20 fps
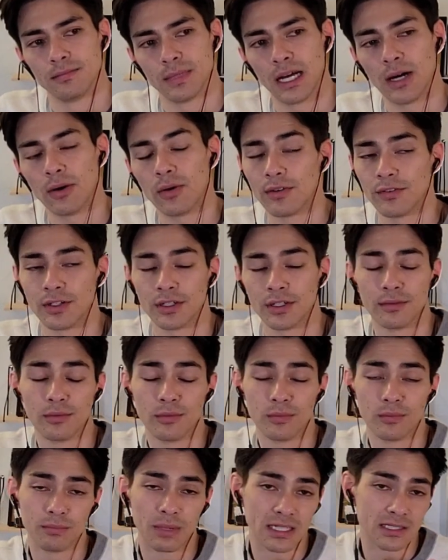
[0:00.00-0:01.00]

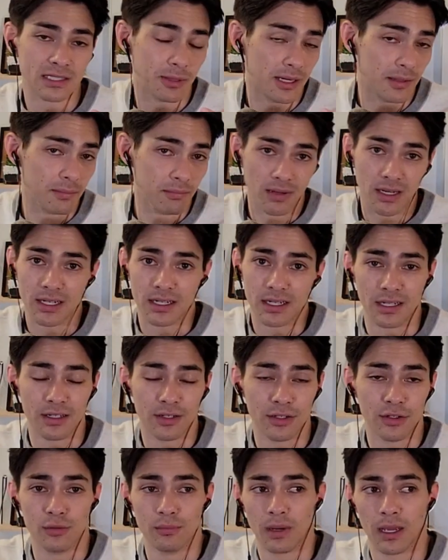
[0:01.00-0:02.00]
However, by spending money,
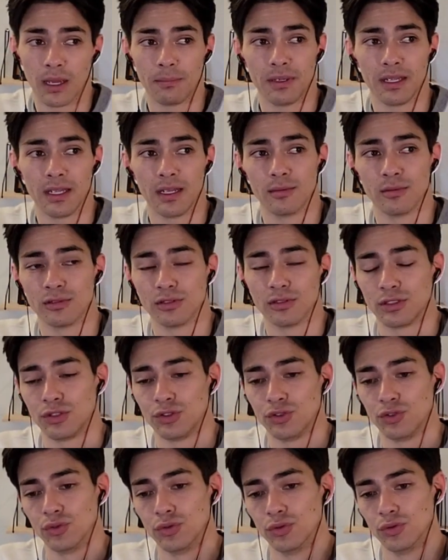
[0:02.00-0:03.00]
you might be able
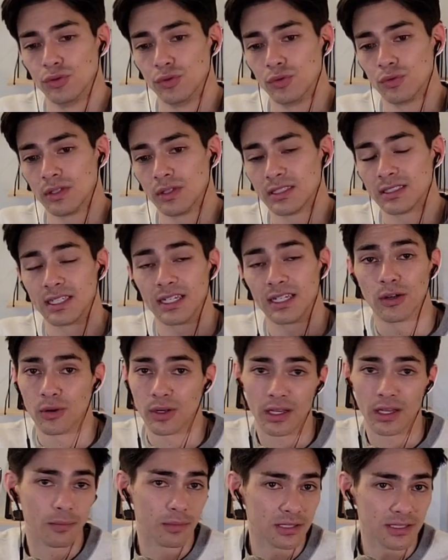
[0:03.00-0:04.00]
to, let's say,
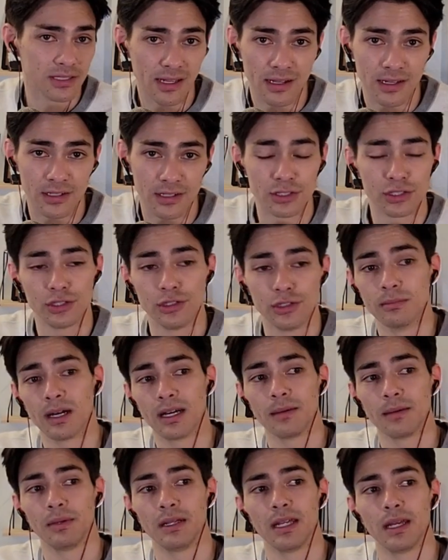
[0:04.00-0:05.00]
go get a massage. You
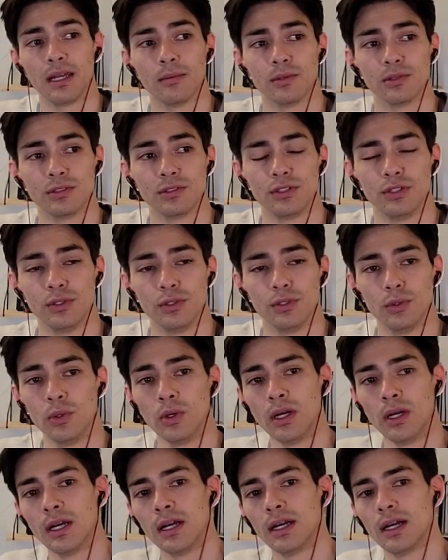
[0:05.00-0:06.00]
might be able
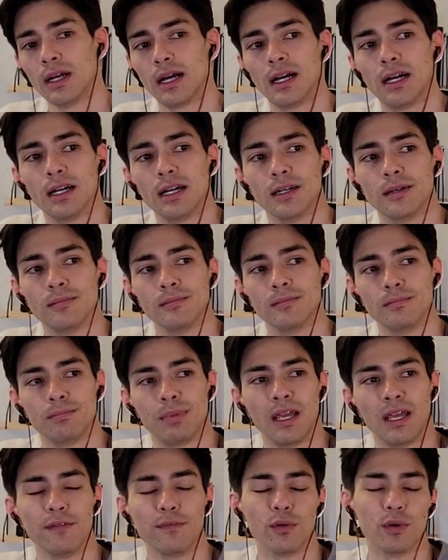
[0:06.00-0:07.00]
to
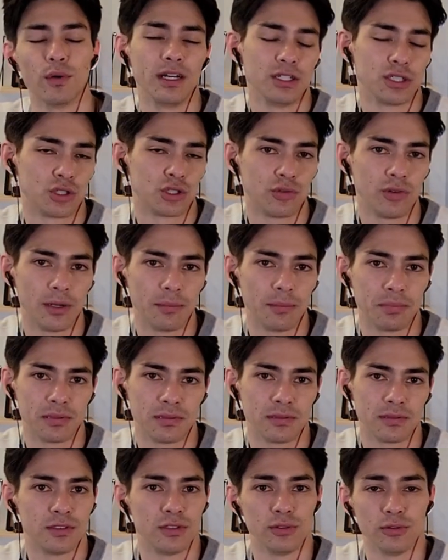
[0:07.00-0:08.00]
pay for a trip
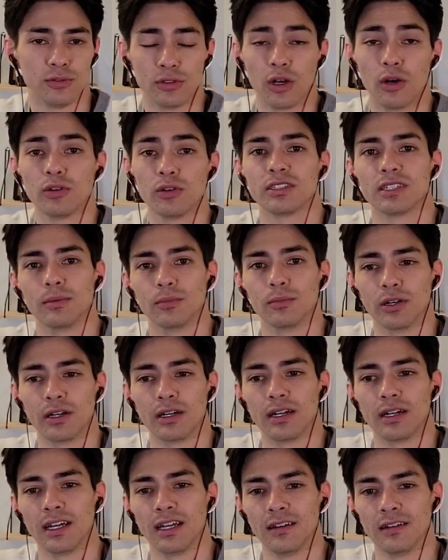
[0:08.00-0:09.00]
to go
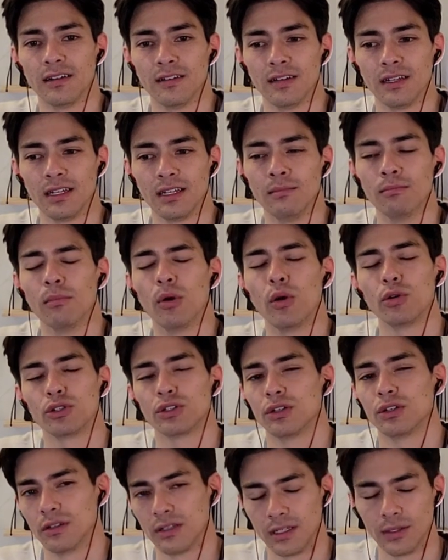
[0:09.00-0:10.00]
somewhere and
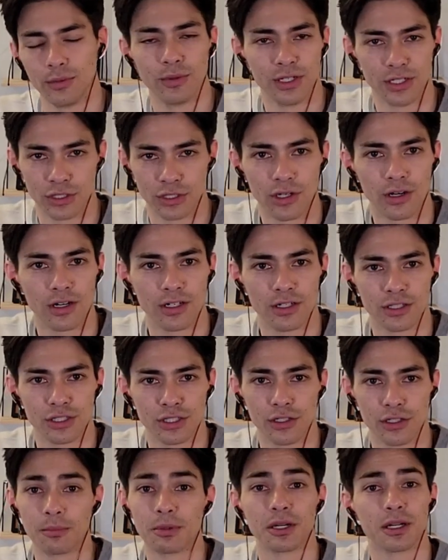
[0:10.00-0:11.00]
emotionally
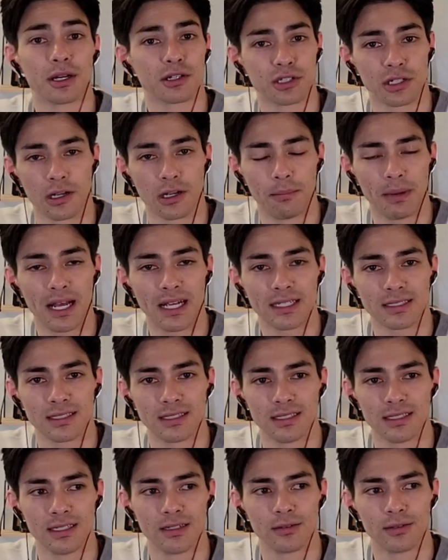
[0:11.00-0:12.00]
recharge your production
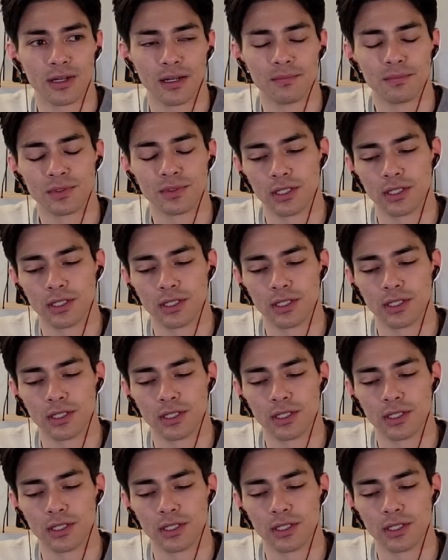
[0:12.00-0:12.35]
capacity, right?